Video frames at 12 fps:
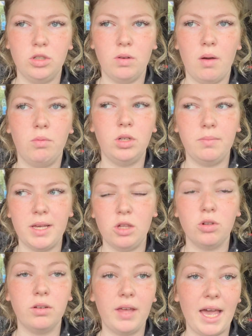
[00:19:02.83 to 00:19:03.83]
So I want to make
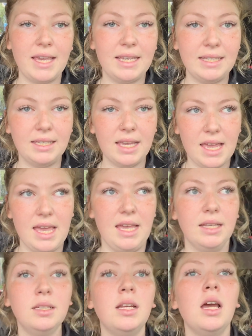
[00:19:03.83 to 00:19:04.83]
sure that he's
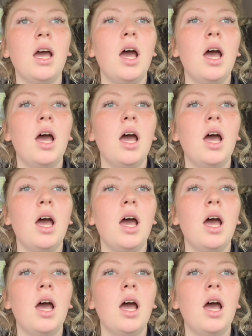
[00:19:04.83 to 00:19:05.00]
in.